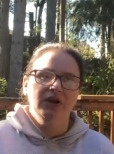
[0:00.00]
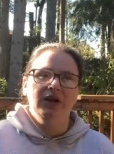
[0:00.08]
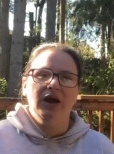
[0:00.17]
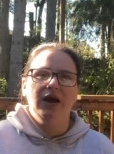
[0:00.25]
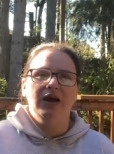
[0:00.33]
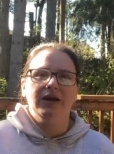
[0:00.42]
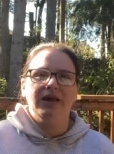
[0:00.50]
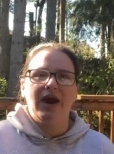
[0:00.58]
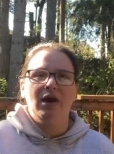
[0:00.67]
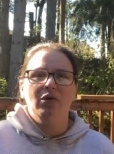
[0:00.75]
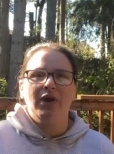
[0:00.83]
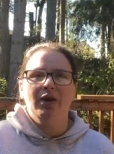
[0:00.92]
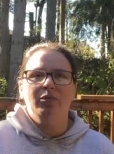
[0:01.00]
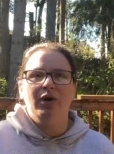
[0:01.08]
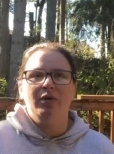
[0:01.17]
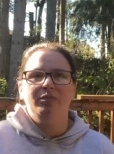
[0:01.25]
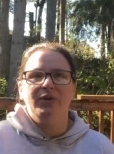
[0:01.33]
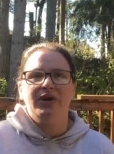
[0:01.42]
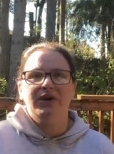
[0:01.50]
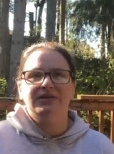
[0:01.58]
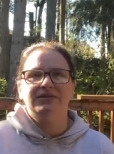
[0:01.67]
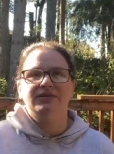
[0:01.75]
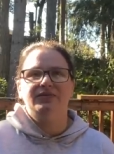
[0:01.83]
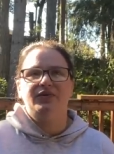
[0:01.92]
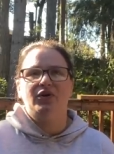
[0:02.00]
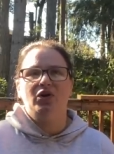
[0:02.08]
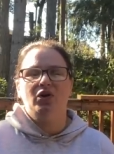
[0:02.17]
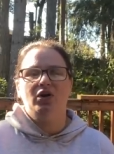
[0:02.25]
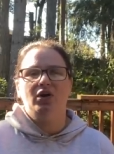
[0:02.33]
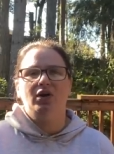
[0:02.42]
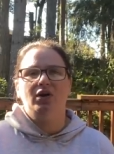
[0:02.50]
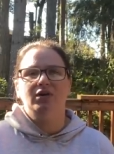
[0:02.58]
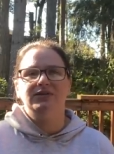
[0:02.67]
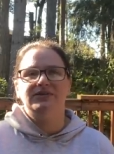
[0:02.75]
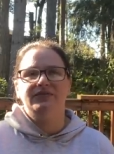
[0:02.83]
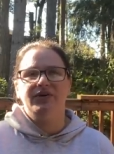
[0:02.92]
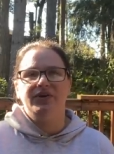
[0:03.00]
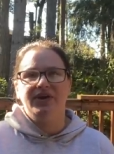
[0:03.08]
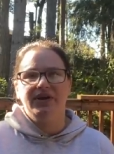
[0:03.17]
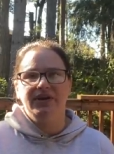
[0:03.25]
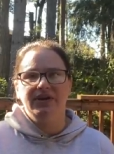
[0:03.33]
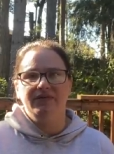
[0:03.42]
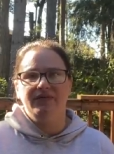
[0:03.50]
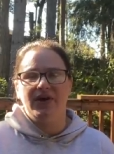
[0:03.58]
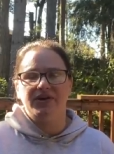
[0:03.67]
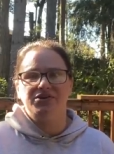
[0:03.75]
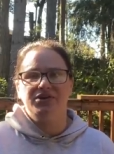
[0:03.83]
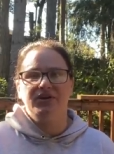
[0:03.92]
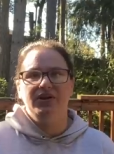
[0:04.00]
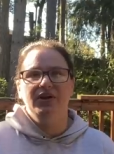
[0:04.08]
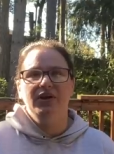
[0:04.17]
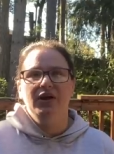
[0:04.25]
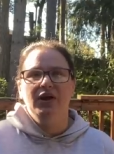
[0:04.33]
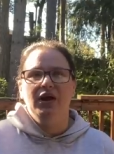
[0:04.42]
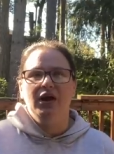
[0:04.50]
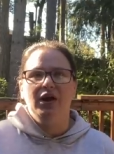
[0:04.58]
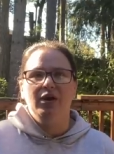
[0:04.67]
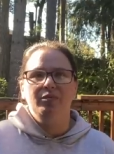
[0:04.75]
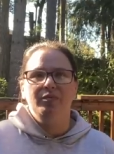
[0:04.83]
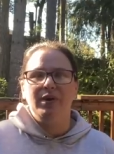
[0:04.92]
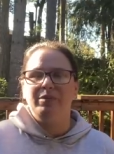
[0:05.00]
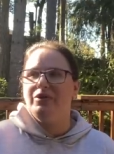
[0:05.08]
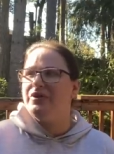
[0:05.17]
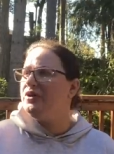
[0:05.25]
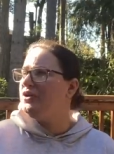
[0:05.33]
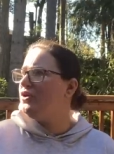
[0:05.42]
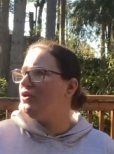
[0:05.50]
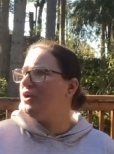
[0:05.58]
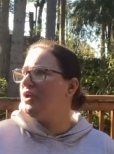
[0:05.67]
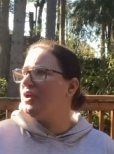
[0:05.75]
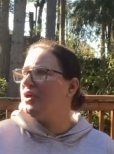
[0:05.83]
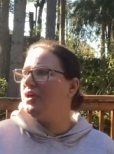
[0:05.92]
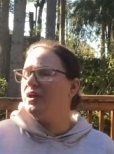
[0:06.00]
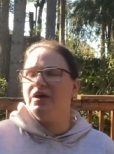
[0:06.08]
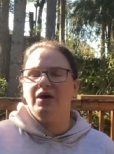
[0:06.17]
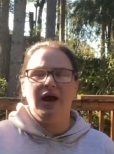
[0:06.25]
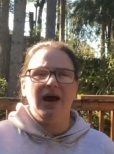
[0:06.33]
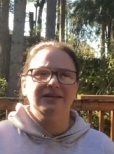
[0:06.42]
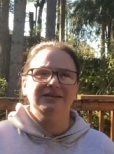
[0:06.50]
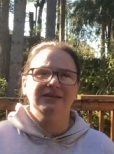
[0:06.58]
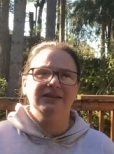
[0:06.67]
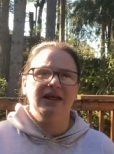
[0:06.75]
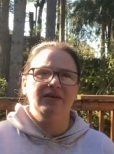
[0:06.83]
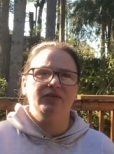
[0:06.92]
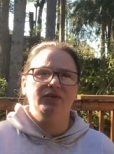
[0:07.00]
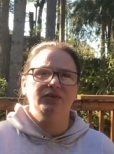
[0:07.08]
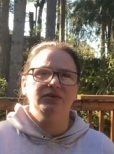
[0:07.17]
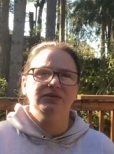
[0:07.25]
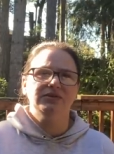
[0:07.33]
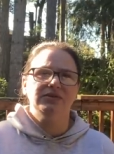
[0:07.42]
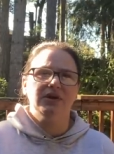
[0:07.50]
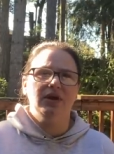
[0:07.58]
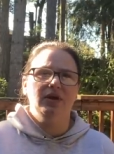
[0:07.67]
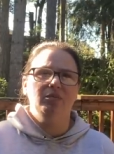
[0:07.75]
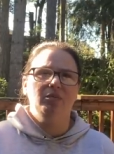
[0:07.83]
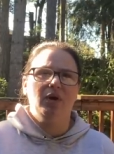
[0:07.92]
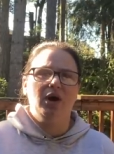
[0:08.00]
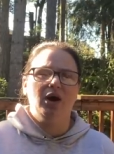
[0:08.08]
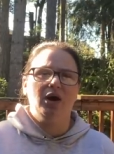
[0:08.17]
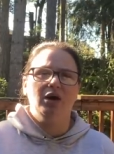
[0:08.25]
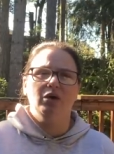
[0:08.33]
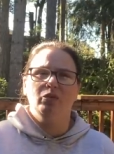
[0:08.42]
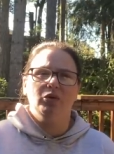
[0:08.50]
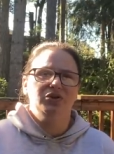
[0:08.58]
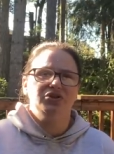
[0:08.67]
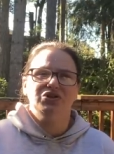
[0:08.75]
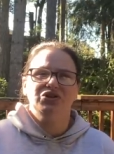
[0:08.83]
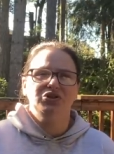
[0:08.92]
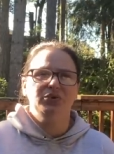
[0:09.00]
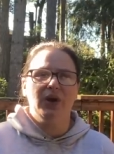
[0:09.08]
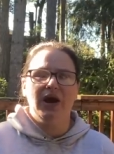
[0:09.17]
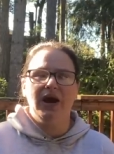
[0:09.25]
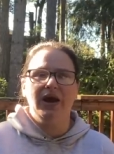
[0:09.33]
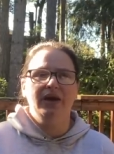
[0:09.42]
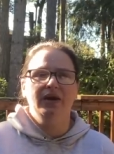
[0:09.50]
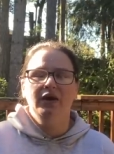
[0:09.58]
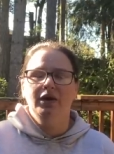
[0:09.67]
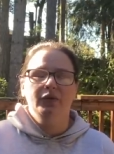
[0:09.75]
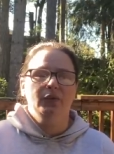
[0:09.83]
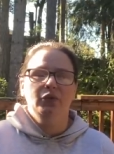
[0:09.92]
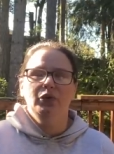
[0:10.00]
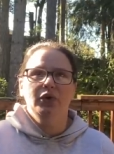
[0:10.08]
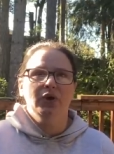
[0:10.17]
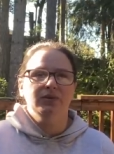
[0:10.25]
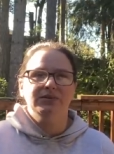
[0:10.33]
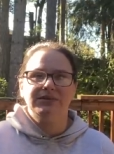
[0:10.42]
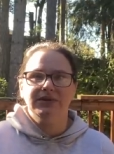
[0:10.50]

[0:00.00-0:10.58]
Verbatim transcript: Uh, gout came up because of her severe kidney infection. Um, maybe the uric acid levels um, are were just too high. Who knows?